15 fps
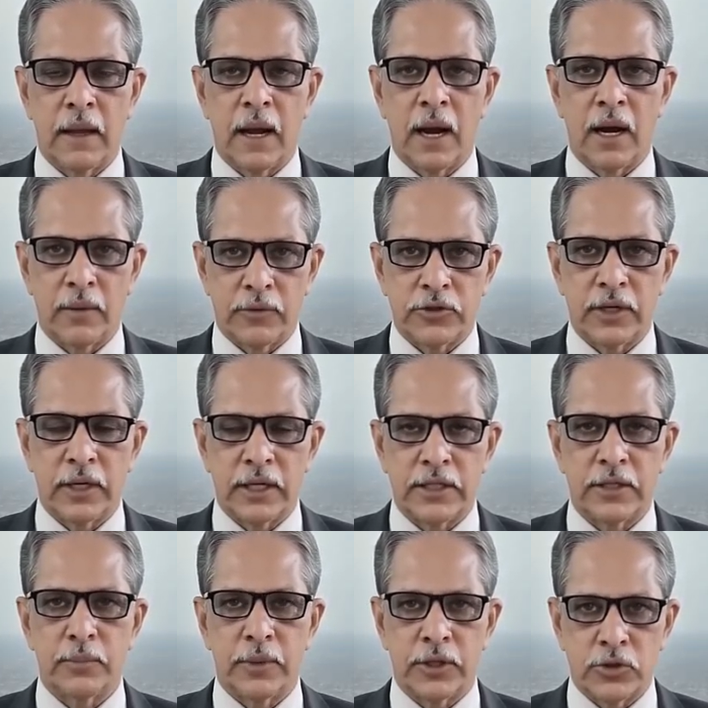After a
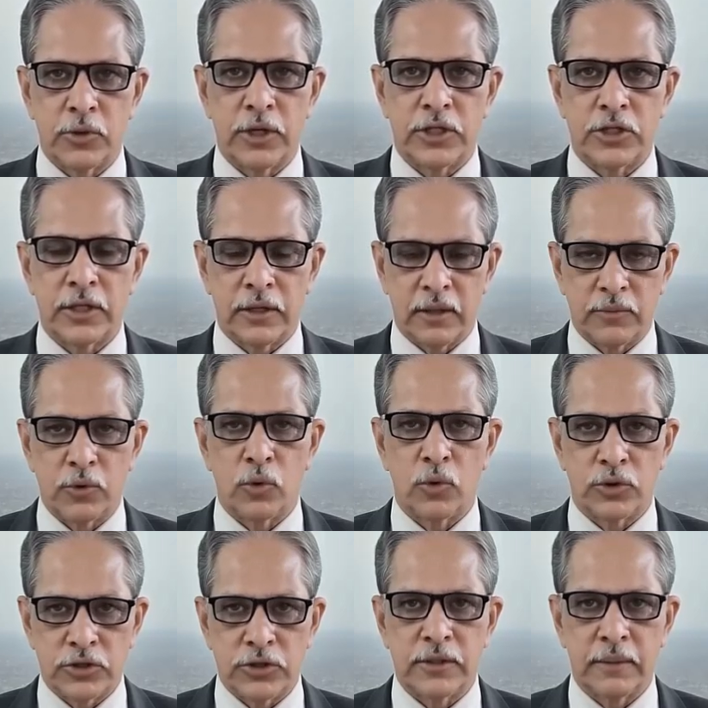little persuasion, of
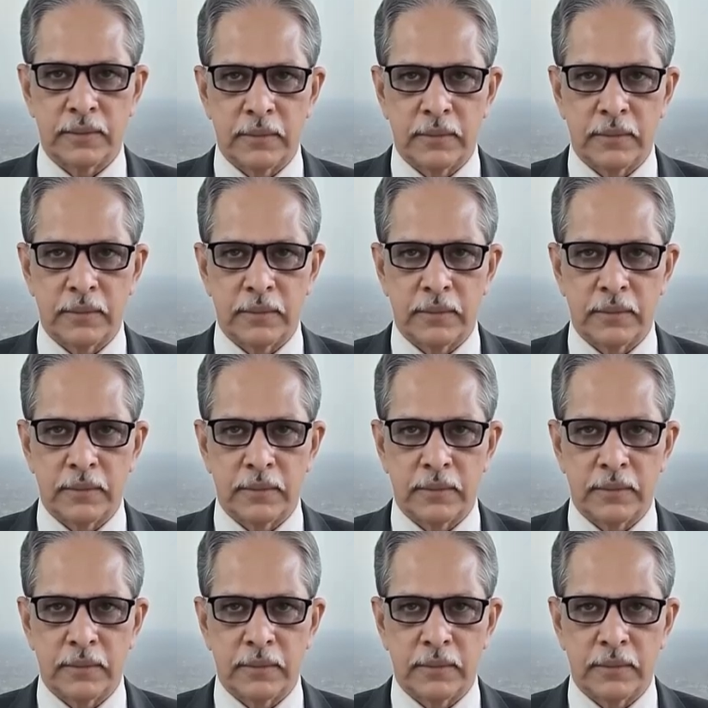course.